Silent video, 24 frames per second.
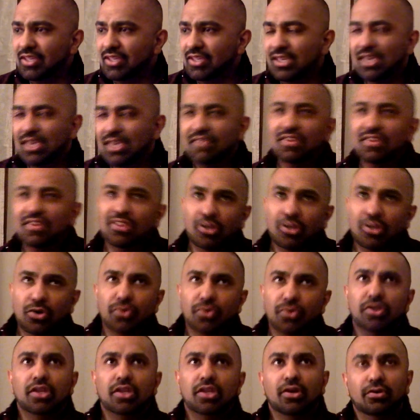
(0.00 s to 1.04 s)
Even though
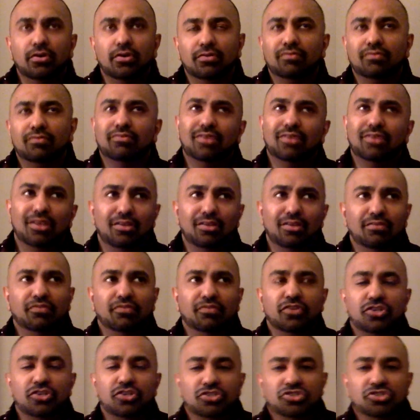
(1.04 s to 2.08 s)

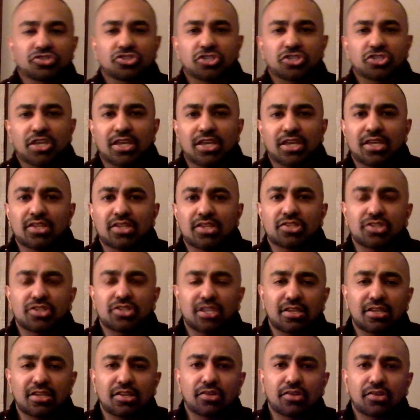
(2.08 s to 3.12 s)
versions change
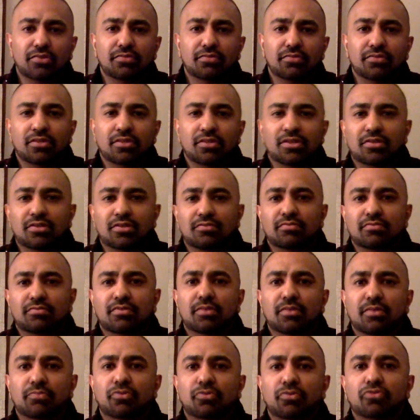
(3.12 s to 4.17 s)
and the
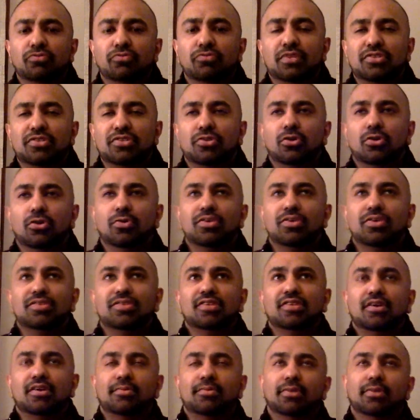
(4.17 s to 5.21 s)
improvements are always
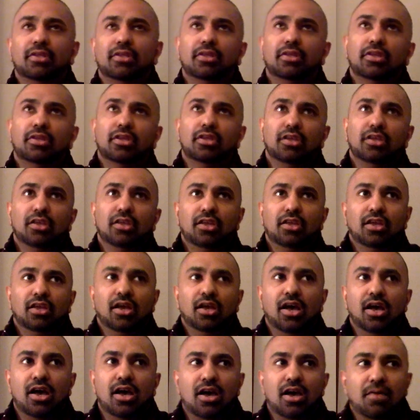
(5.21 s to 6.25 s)
there, but
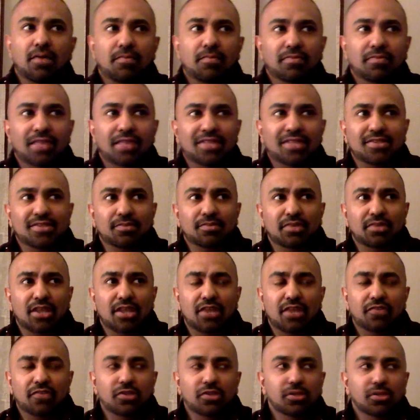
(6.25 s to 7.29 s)
that's something that I
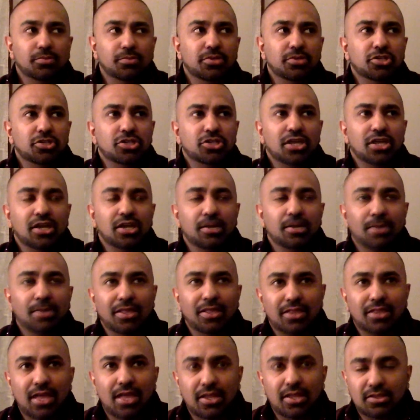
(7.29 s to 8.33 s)
really appreciated
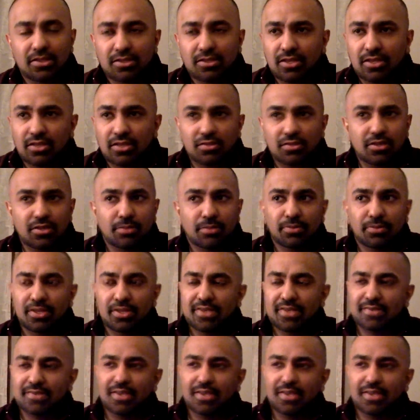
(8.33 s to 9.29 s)
about that place.